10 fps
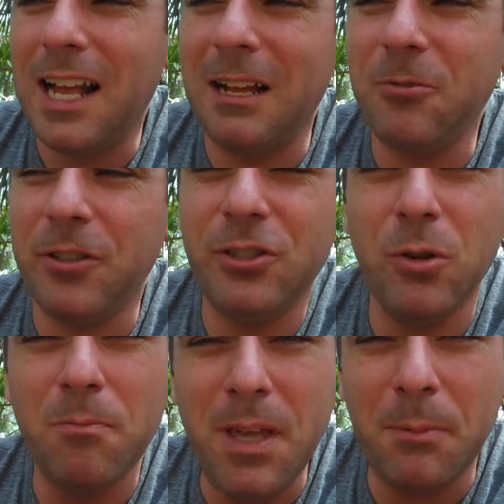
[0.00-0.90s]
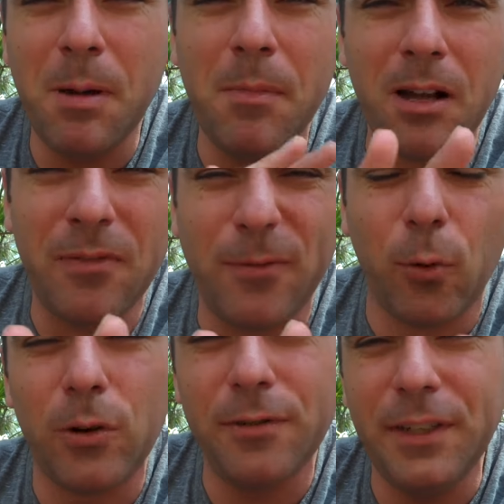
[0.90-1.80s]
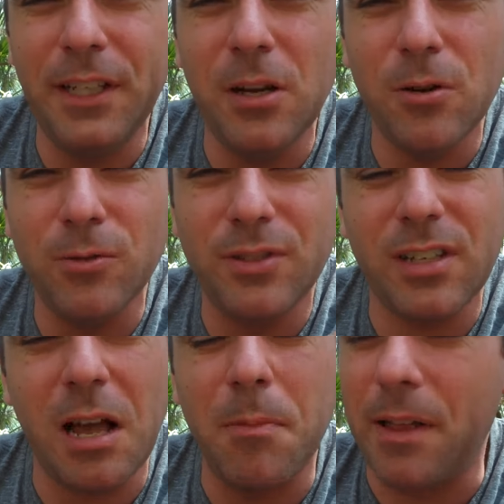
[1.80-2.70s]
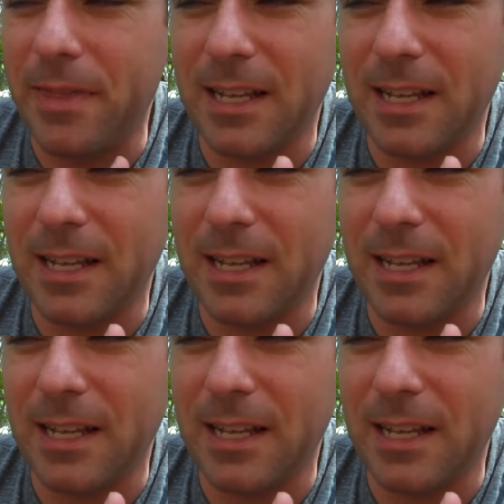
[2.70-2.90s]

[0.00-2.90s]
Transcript: I'm going to do a minimum of four videos a month.